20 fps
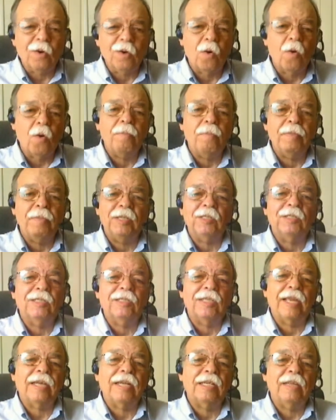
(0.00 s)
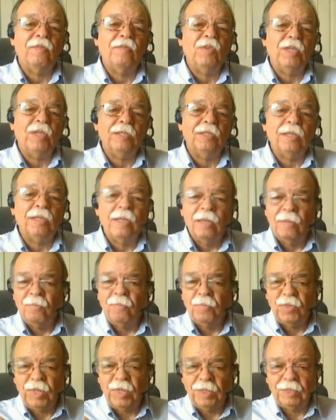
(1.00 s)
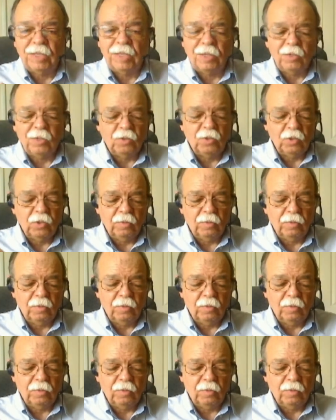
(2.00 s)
activities, things that you do anyway.